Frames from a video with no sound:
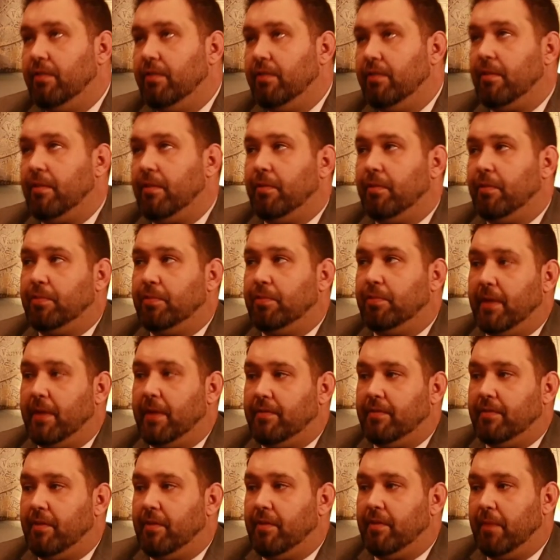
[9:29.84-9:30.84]
some
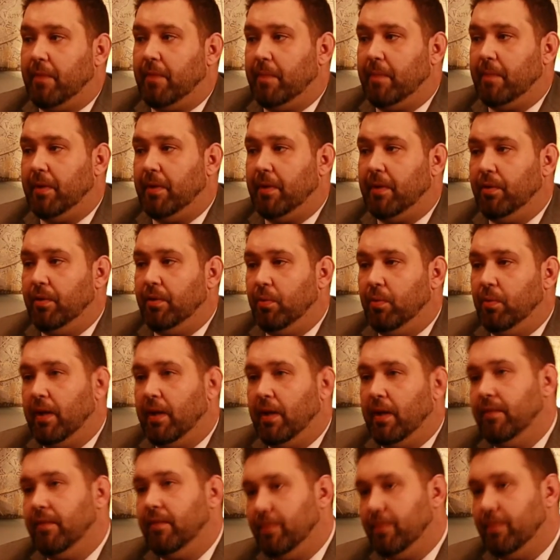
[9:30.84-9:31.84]
respects, there might be a new
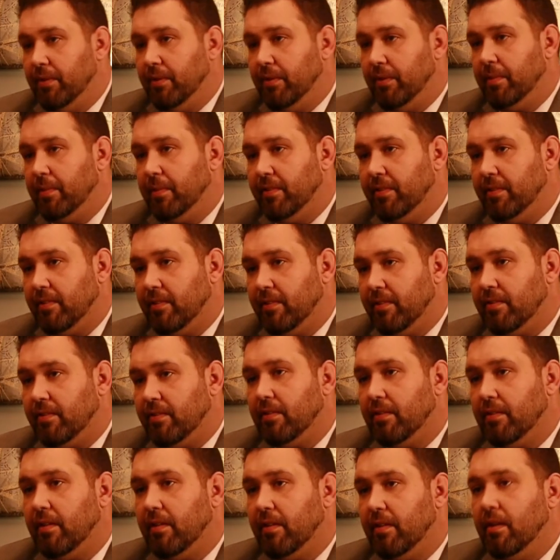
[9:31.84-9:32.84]
way of doing the business,
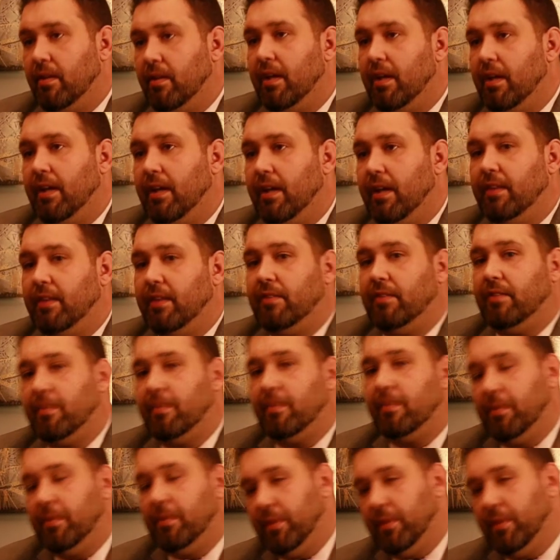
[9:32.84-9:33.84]
and I think some
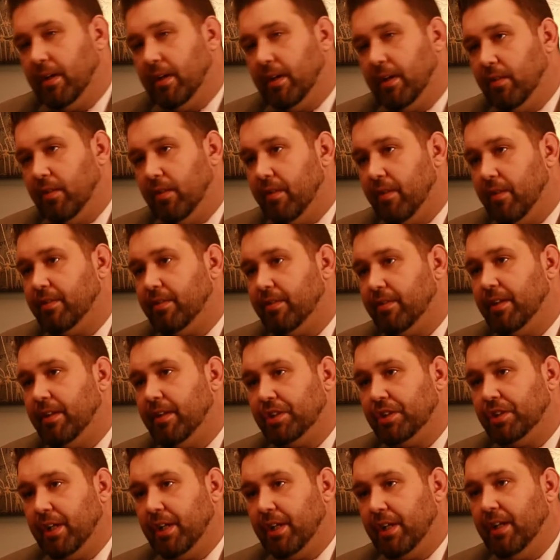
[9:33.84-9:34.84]
of them are getting lost on that
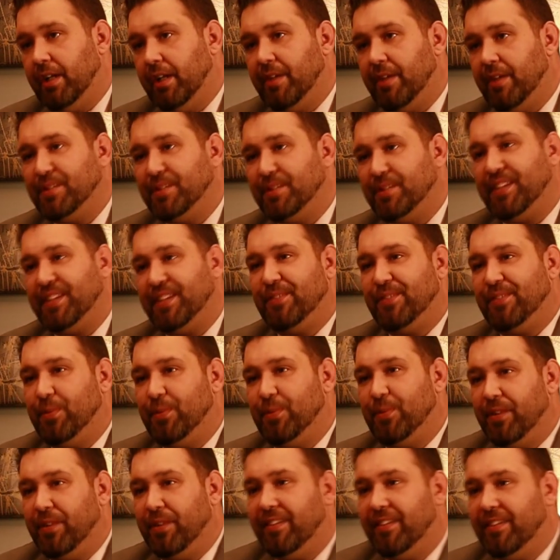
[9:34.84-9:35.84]
shiny object, if you
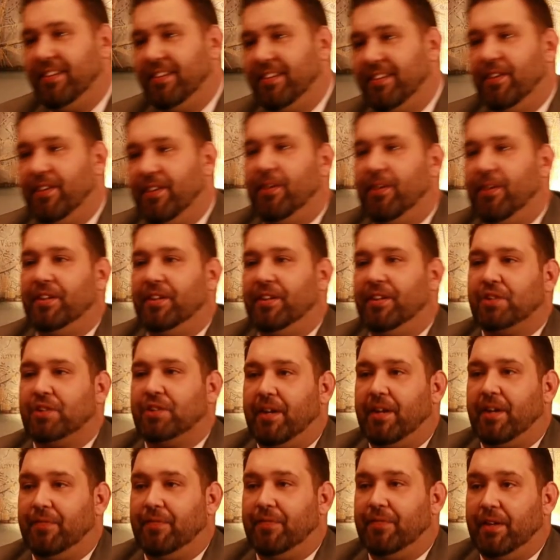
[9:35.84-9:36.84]
will. You know, like
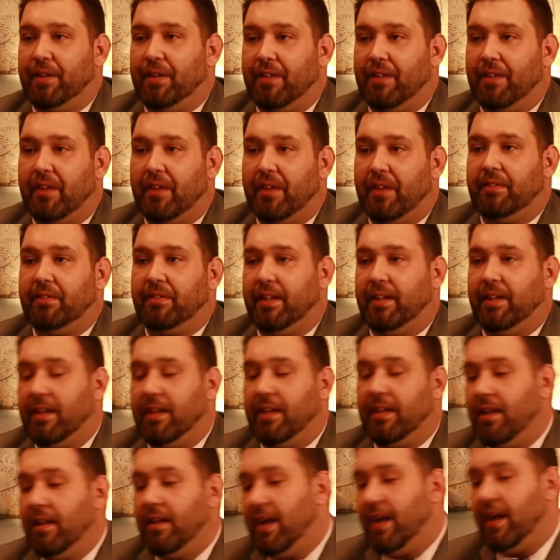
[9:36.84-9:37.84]
trying to figure out like
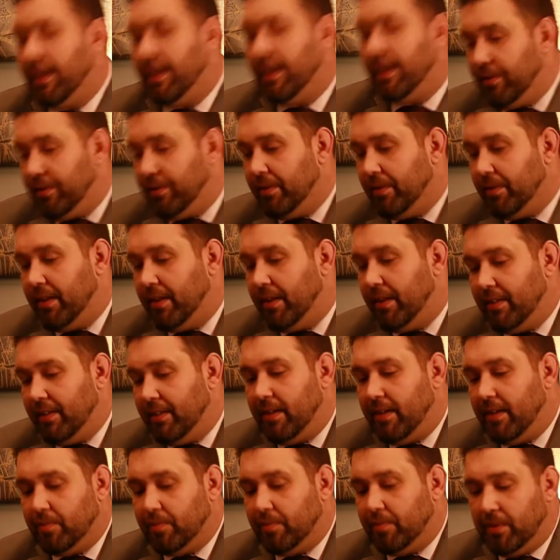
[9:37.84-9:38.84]
how to create the
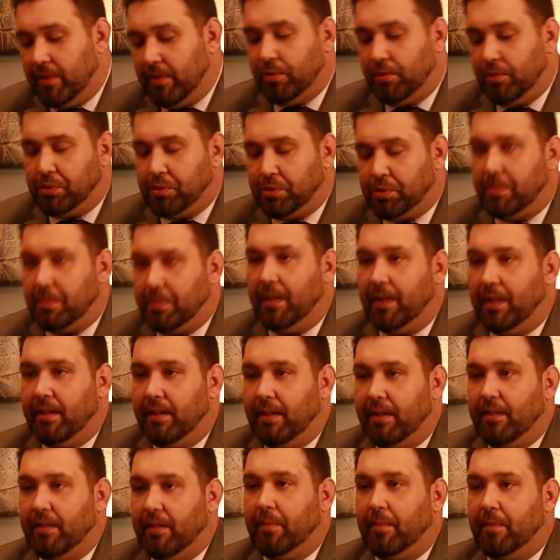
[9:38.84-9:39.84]
next big social
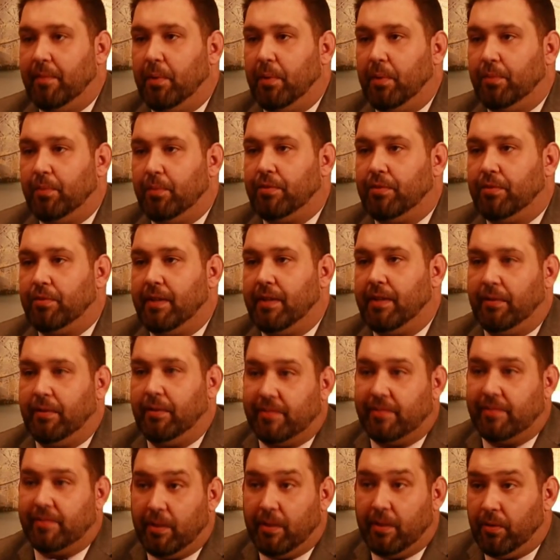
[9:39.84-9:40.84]
media post that will
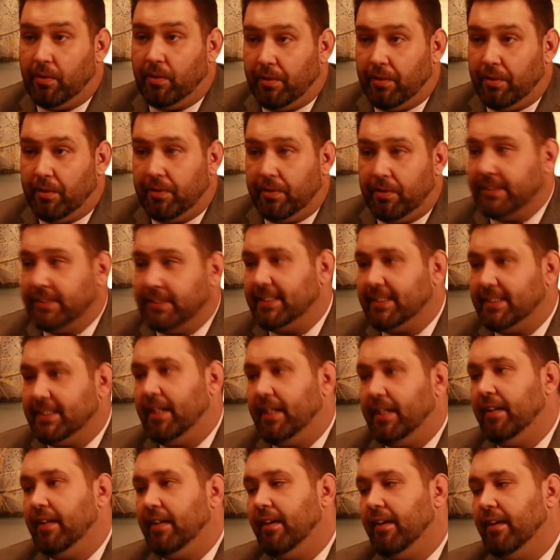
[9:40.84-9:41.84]
sell all your real
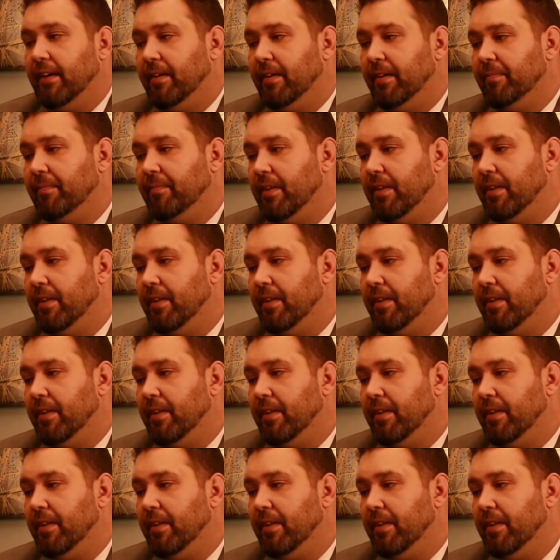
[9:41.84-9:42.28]
estate. Um,